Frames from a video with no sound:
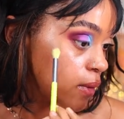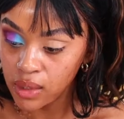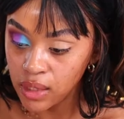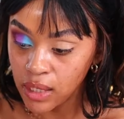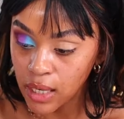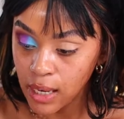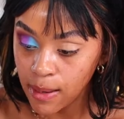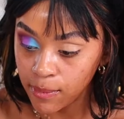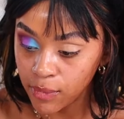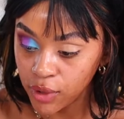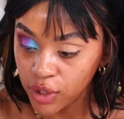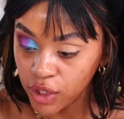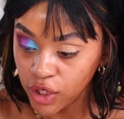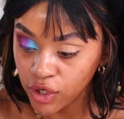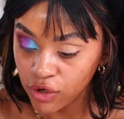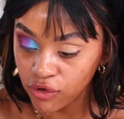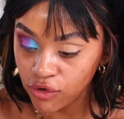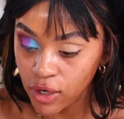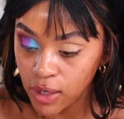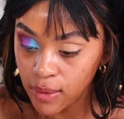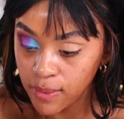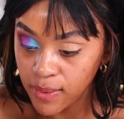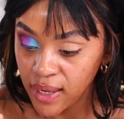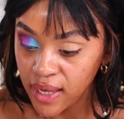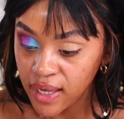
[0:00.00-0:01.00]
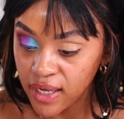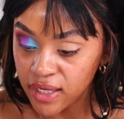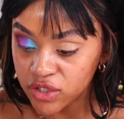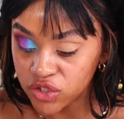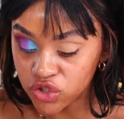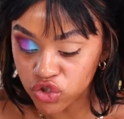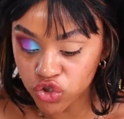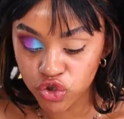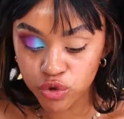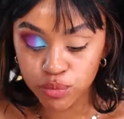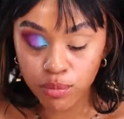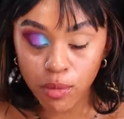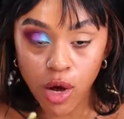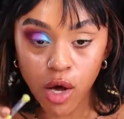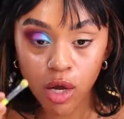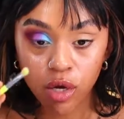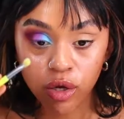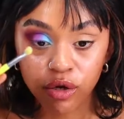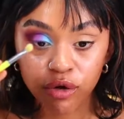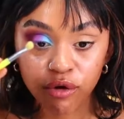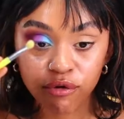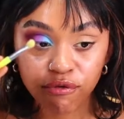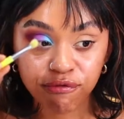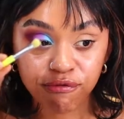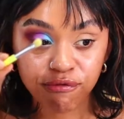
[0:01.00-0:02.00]
Now I'm going to grab a
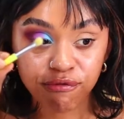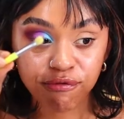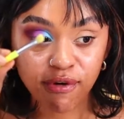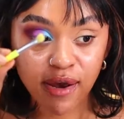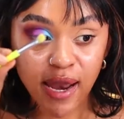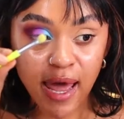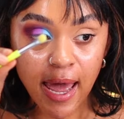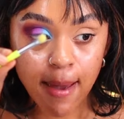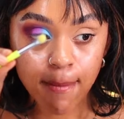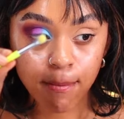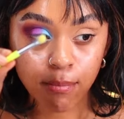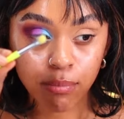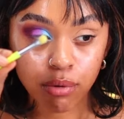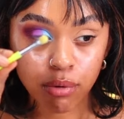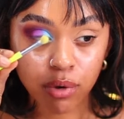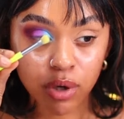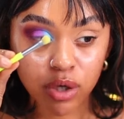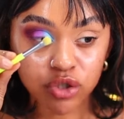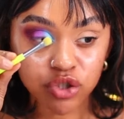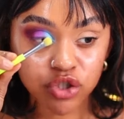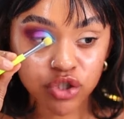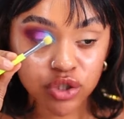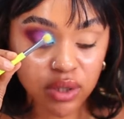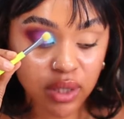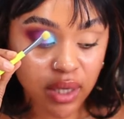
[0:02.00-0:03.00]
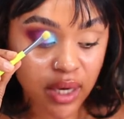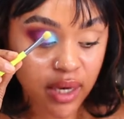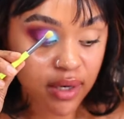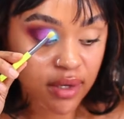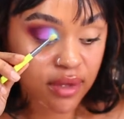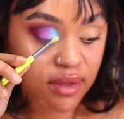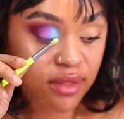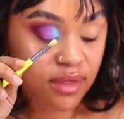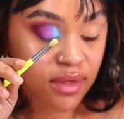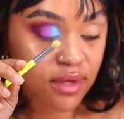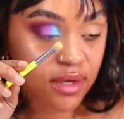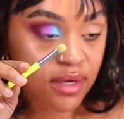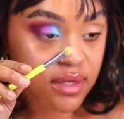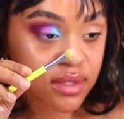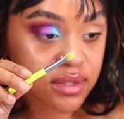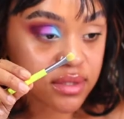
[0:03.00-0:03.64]
smaller flat brush like this.